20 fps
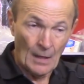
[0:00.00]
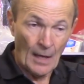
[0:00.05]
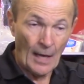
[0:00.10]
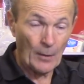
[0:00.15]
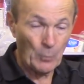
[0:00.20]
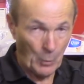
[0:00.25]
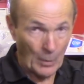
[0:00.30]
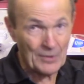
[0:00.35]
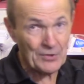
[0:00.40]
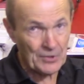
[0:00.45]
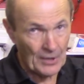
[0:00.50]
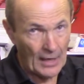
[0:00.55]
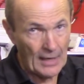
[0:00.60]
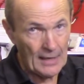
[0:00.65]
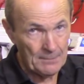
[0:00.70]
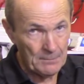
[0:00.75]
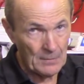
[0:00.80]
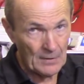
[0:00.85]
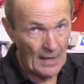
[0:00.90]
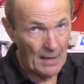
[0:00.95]
At one
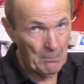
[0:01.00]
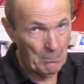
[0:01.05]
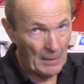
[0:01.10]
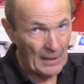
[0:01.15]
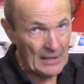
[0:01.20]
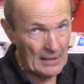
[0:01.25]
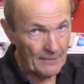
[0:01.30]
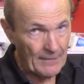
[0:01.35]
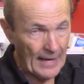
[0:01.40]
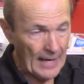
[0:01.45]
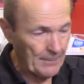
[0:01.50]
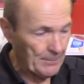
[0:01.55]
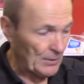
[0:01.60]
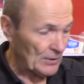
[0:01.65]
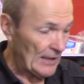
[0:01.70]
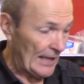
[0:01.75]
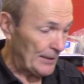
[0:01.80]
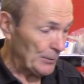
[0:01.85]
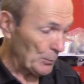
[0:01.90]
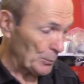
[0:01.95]
time, that might have
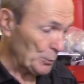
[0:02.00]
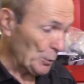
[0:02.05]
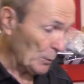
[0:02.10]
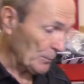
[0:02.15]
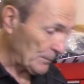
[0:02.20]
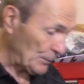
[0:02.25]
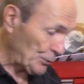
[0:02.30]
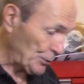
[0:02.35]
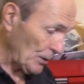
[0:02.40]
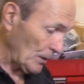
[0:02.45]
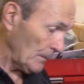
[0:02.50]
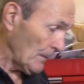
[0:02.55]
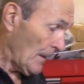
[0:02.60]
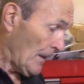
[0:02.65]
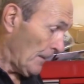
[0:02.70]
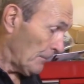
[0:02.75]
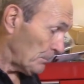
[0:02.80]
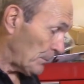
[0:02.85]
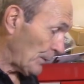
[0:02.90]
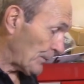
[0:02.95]
happened, I don't know for sure,
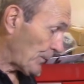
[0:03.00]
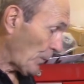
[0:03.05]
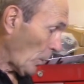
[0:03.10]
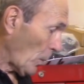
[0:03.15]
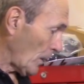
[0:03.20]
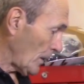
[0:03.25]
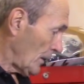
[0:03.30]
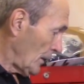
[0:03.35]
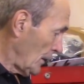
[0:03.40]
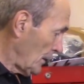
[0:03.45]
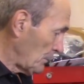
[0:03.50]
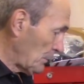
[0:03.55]
before